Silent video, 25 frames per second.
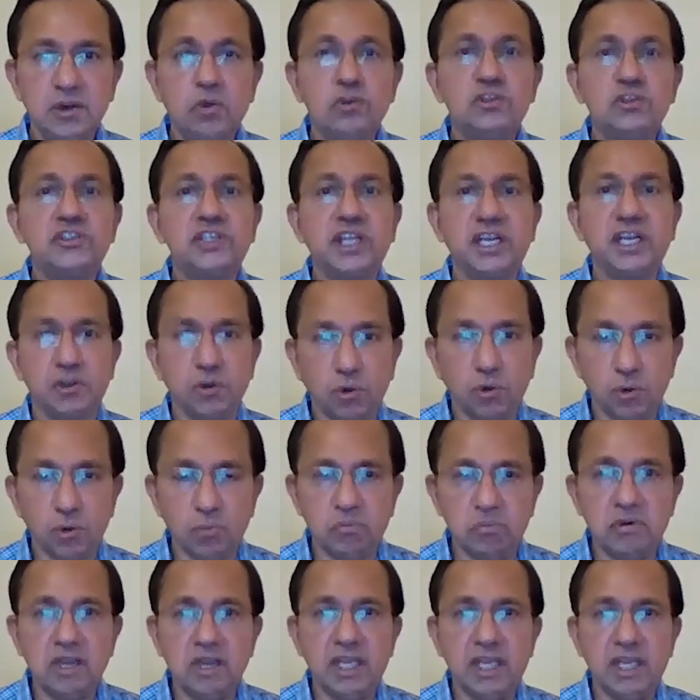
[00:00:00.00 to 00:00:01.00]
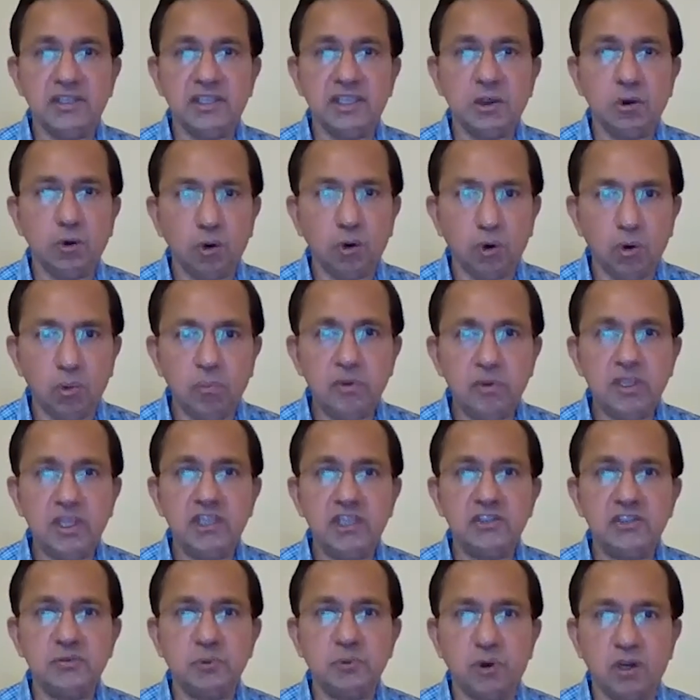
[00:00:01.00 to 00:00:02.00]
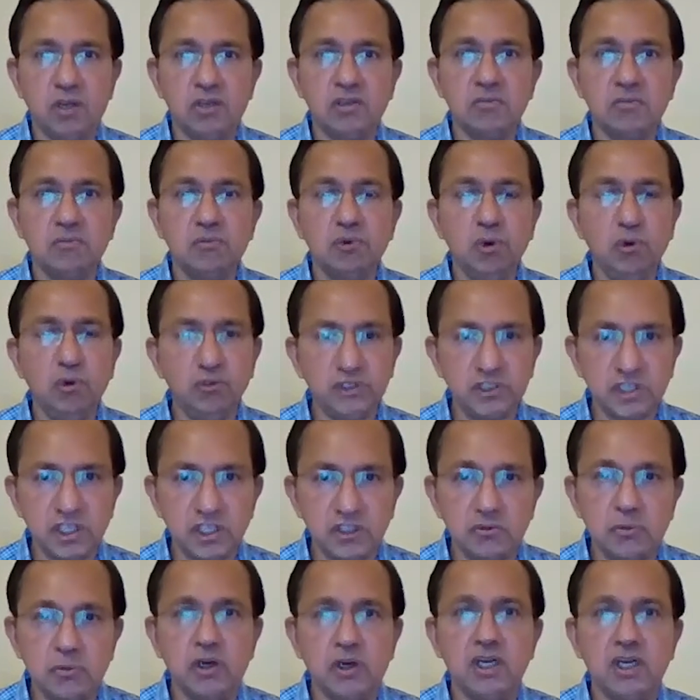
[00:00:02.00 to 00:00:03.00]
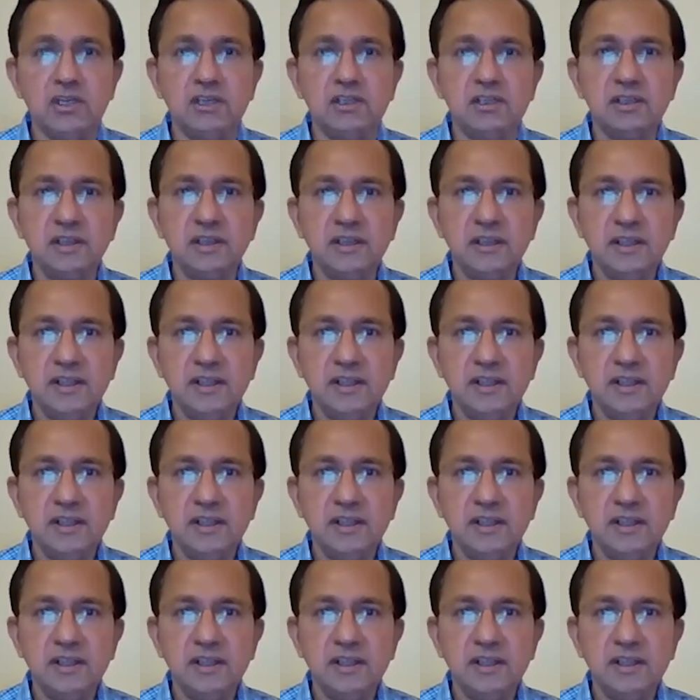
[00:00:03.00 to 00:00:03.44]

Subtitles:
I think hope is what moves this world.